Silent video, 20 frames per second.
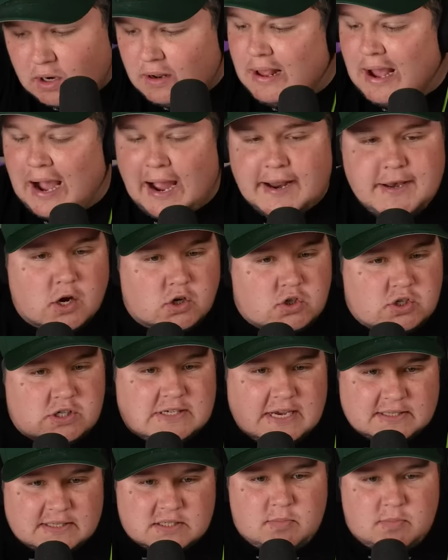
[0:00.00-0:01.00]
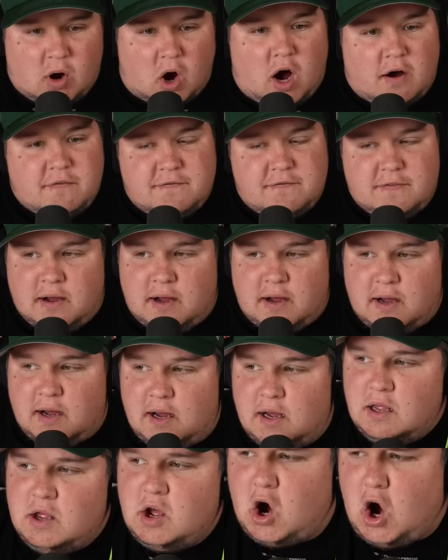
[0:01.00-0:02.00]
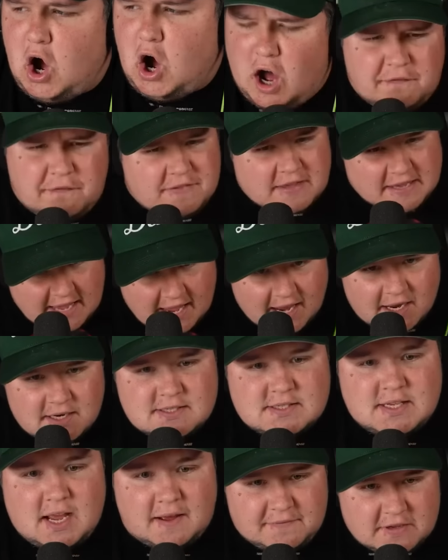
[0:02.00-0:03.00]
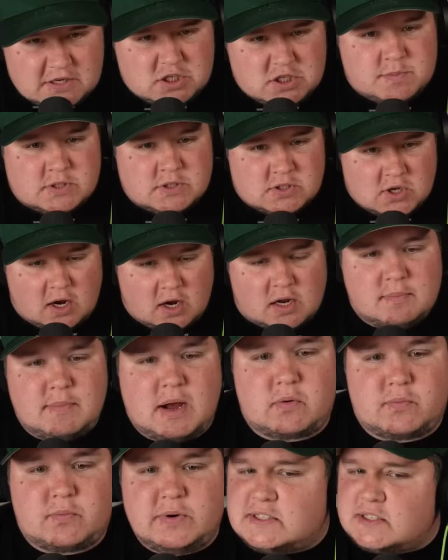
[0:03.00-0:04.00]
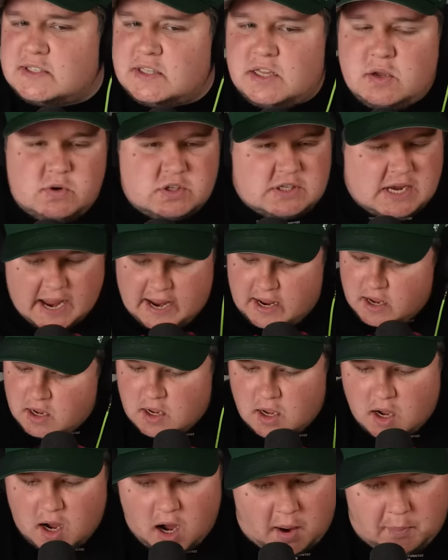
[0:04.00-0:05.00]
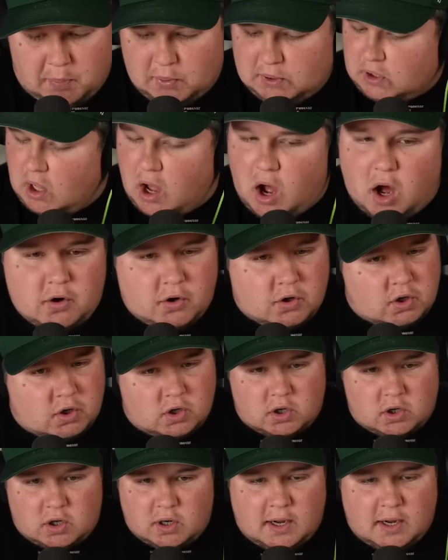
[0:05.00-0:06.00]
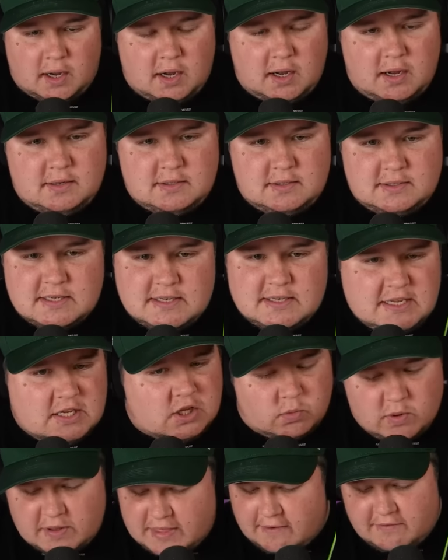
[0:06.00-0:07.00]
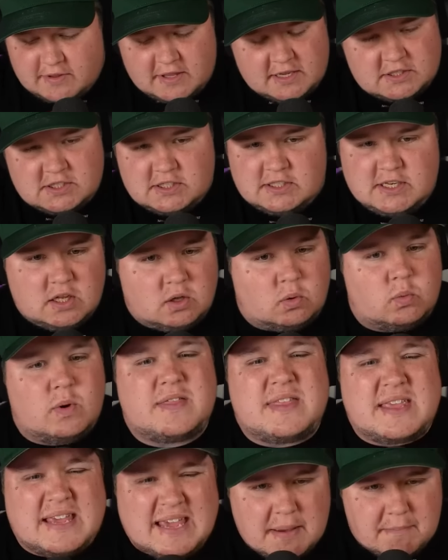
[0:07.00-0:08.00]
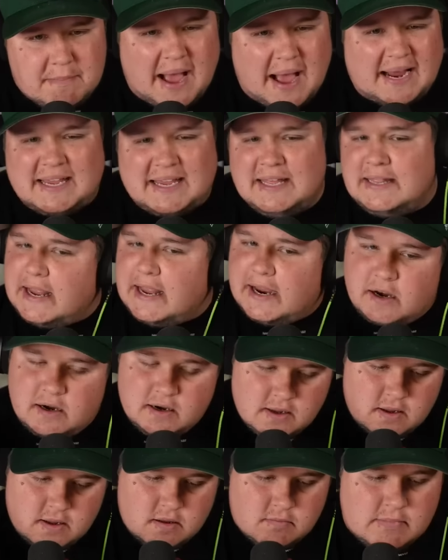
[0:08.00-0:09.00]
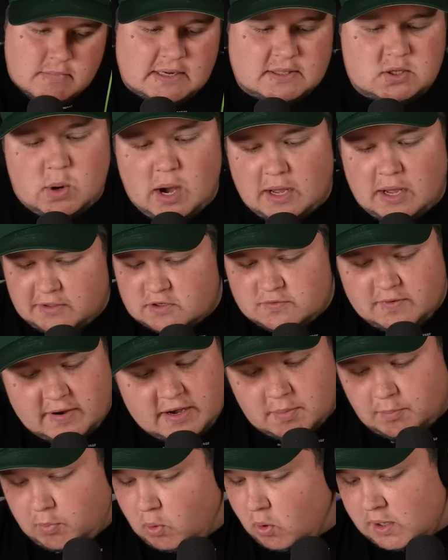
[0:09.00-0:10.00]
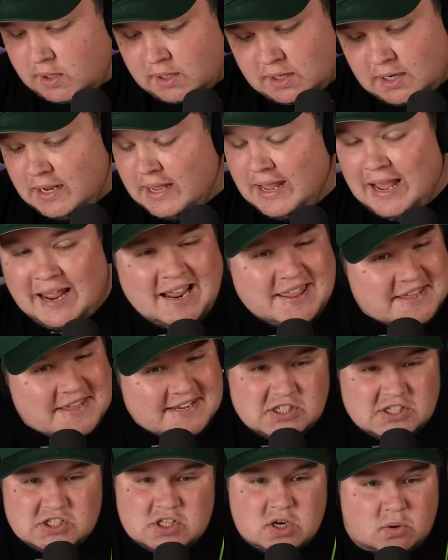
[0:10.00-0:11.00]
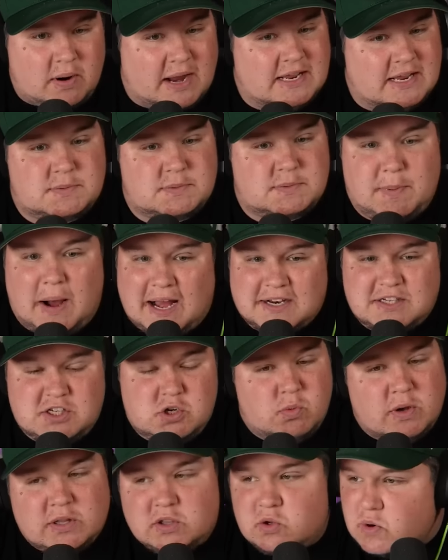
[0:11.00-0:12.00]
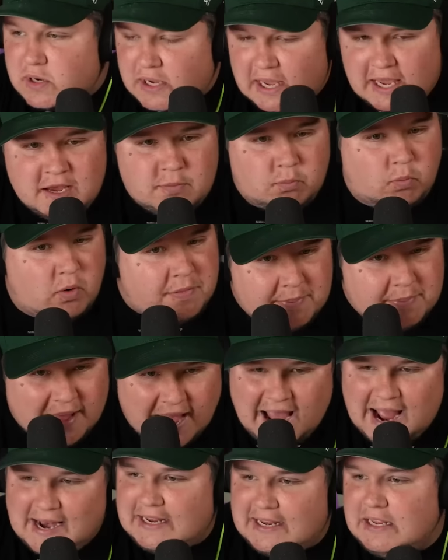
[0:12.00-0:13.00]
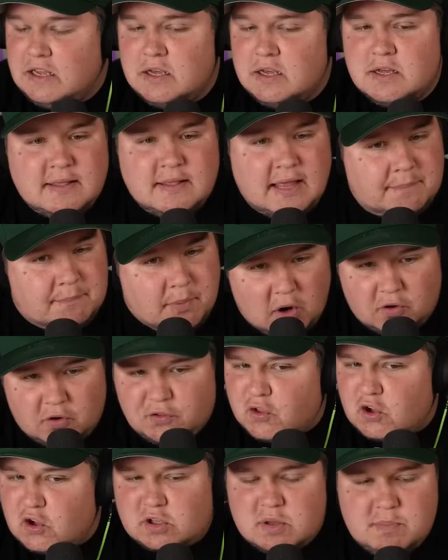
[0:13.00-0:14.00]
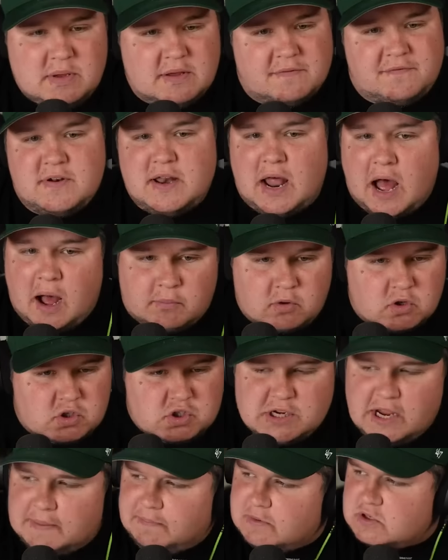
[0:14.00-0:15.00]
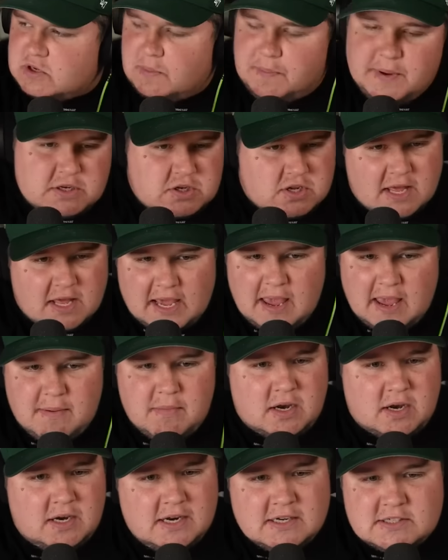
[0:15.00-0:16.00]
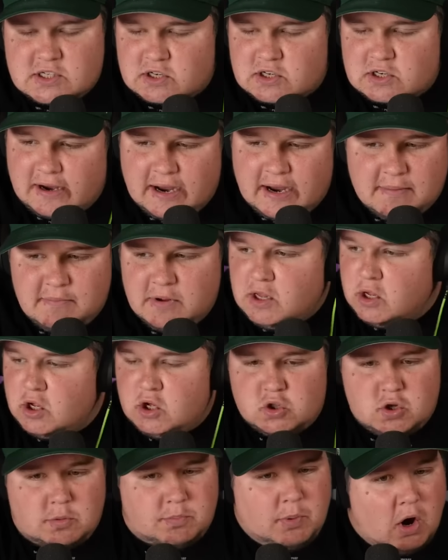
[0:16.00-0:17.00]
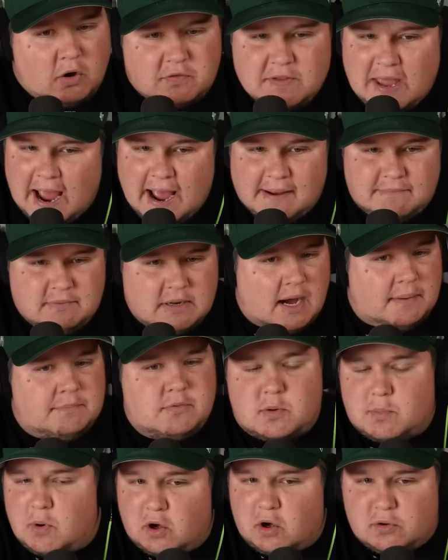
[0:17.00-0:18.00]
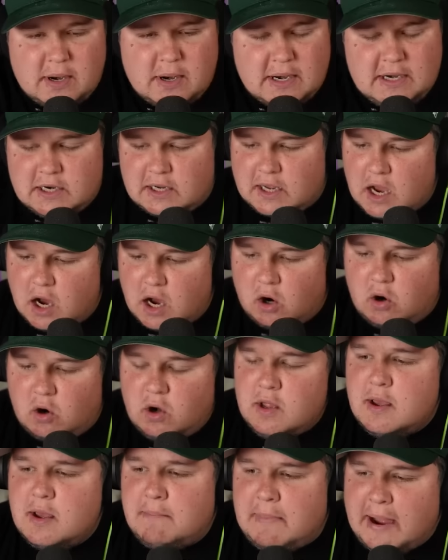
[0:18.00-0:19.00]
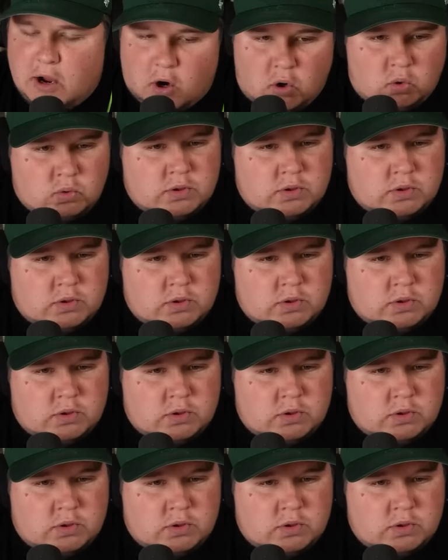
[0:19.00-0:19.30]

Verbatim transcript: I know she's had some off, uh, off the cage stuff that she's been talking about recently, which I applaud her uh, to deal with everything she's dealing with and get back in there. Mental health is very important. And I think she's in the right spot. She went through a camp with Paddy. They both look to be in phenomenal shape. There's a picture that came out on Instagram. They're both abbed up. They're both ready to go. My only